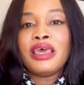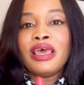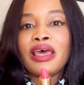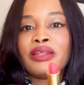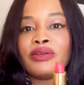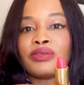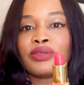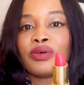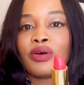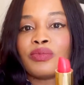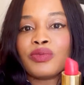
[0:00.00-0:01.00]
And it also
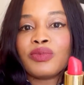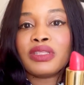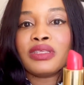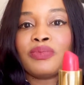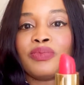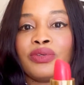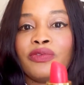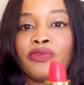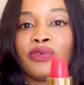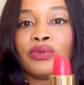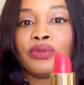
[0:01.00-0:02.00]
comes with this
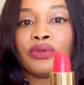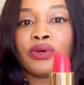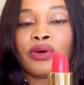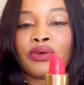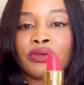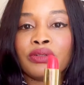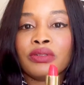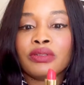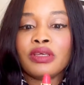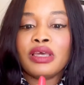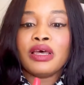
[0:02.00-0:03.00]
beautiful coral
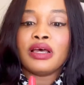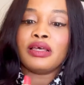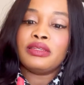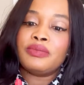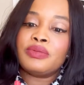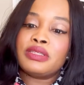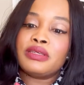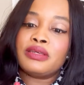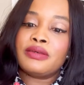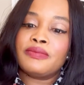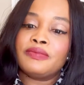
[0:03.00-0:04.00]
lipstick,
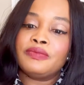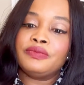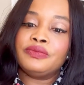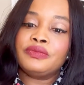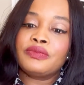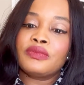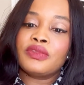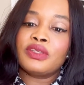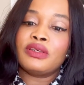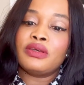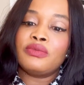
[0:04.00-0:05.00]

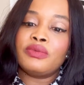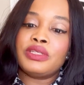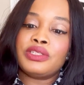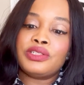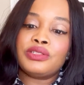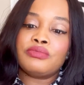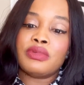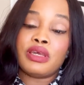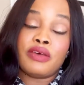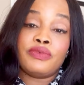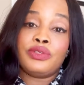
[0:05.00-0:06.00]
which I
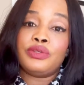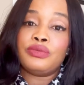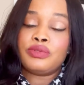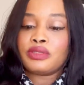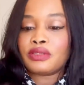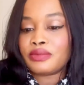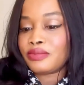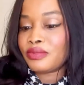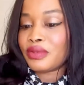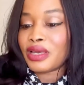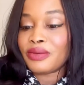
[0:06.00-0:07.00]
haven't used.
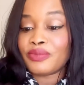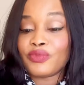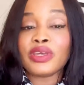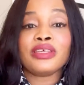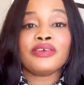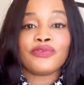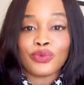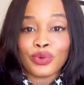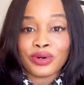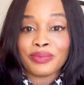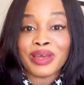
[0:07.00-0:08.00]
I am waiting
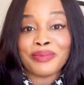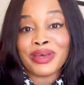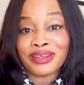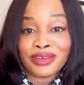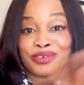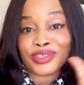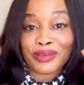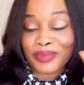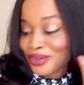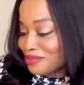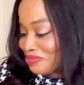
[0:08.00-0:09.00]
for my bad girl summer.